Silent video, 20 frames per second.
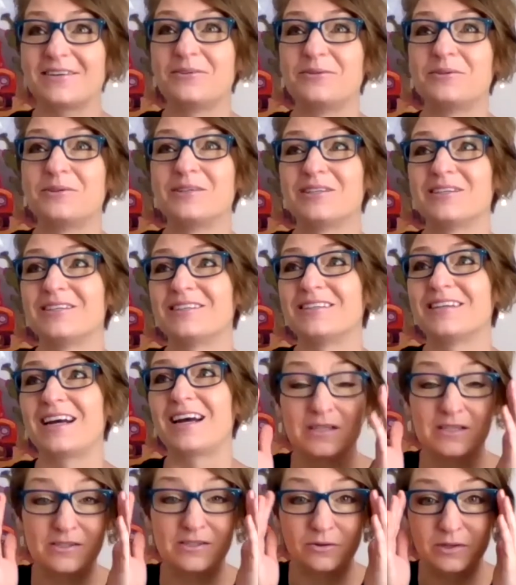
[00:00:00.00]
or
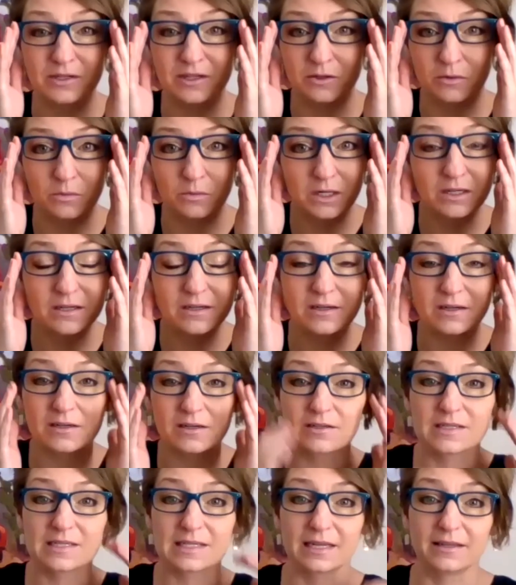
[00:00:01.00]
custodial
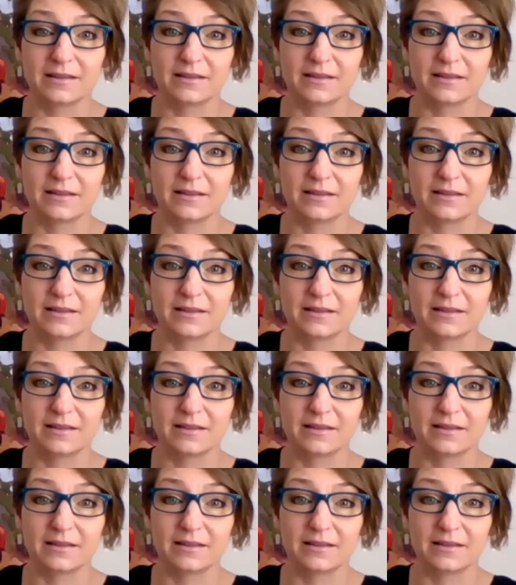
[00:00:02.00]
workers.